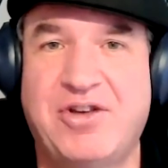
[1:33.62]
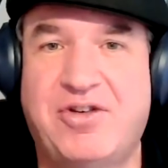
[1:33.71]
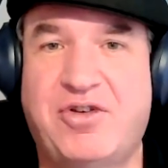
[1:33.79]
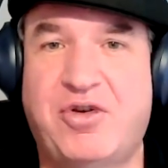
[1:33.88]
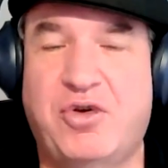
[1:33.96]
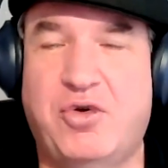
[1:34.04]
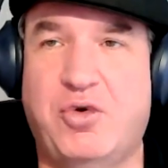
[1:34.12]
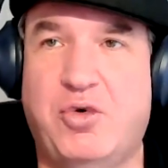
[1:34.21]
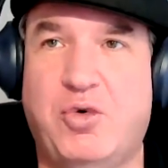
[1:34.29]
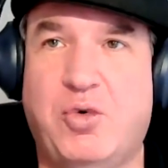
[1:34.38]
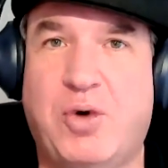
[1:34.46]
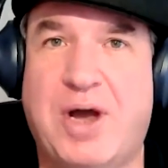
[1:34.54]

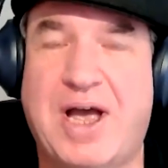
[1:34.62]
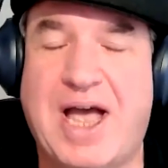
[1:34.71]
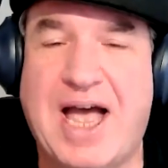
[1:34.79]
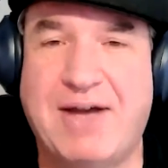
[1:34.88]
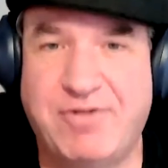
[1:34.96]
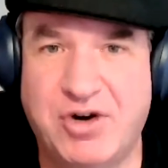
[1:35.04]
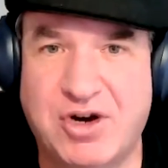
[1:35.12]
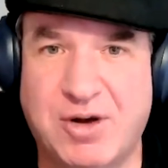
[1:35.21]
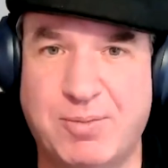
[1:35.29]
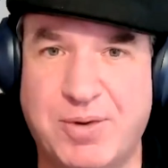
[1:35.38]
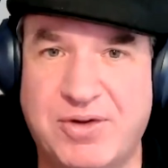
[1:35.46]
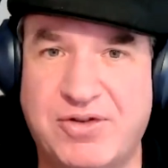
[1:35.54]
to have your
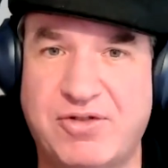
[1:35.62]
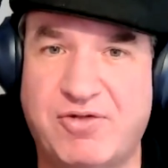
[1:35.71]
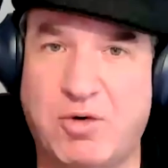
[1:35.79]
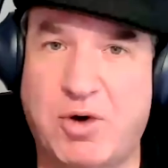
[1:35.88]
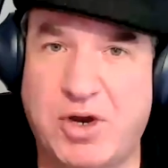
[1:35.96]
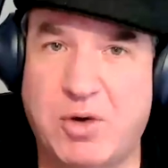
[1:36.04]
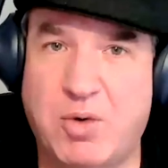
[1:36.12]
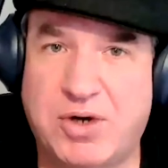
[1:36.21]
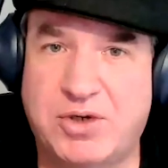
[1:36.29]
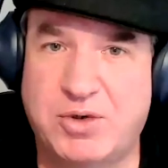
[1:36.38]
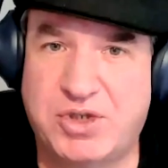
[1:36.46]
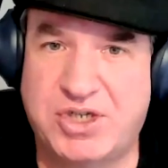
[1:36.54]
compass for what you
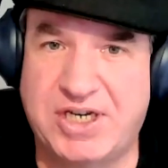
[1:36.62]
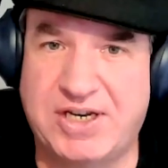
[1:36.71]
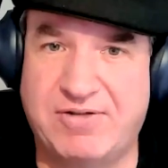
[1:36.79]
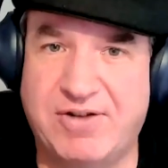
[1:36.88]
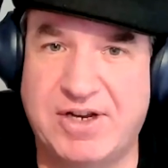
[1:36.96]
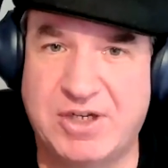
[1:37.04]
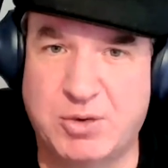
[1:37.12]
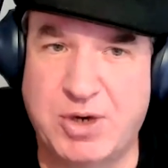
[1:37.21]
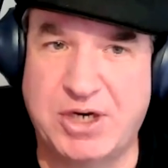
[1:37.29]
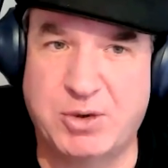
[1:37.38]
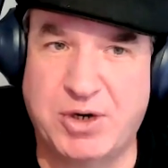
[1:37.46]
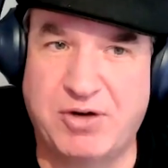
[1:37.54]
want to achieve in
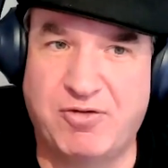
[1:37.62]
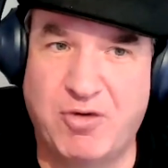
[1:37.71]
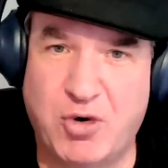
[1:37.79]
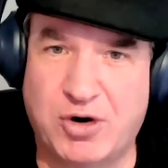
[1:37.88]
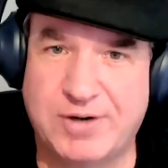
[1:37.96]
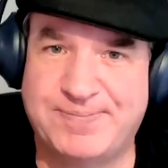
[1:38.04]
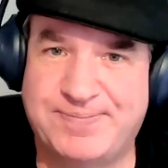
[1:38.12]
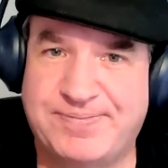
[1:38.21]
2024.